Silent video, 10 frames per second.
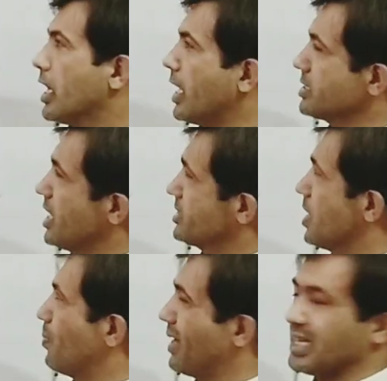
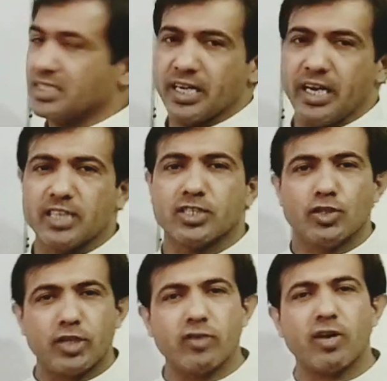international politics,
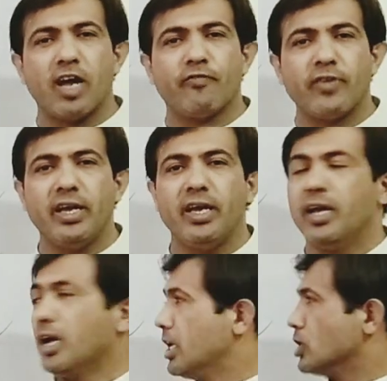geography.